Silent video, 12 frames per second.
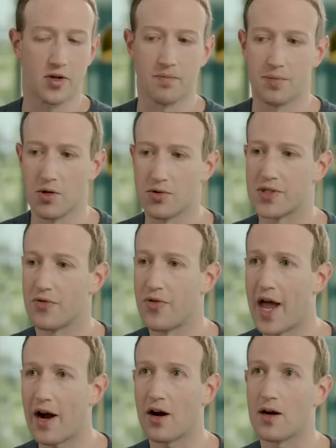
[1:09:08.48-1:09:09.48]
the abuse. And
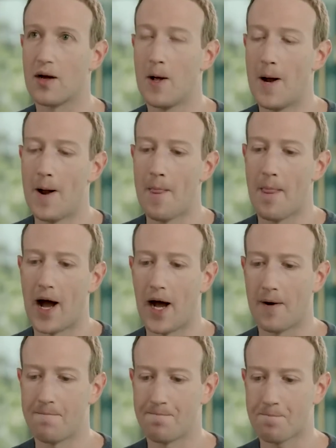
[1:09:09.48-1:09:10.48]
there,
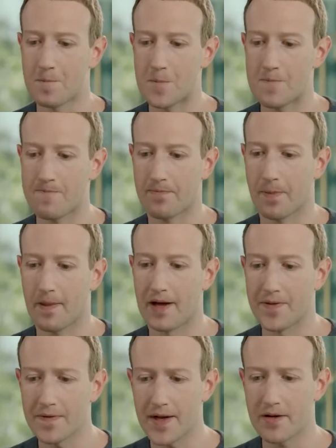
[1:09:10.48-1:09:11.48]
I
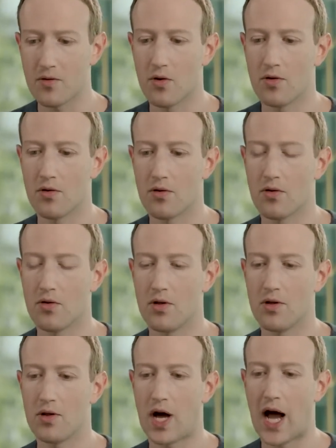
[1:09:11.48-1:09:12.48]
think that
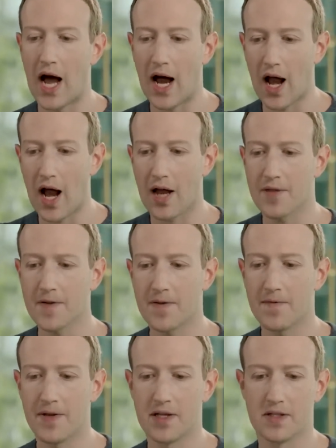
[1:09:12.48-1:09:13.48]

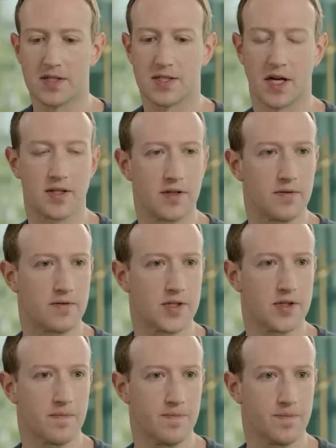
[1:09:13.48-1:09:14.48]
the
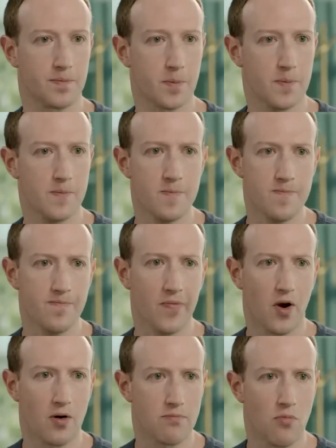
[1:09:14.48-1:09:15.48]
incentives
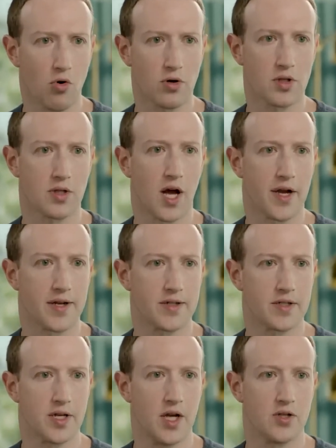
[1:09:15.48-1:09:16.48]
are more
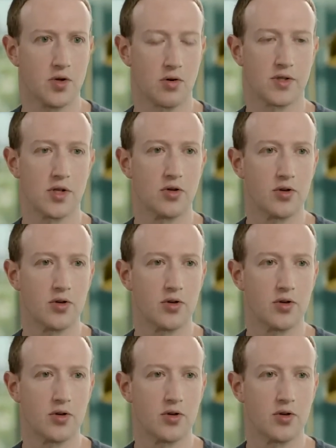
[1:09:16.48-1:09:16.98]
aligned towards a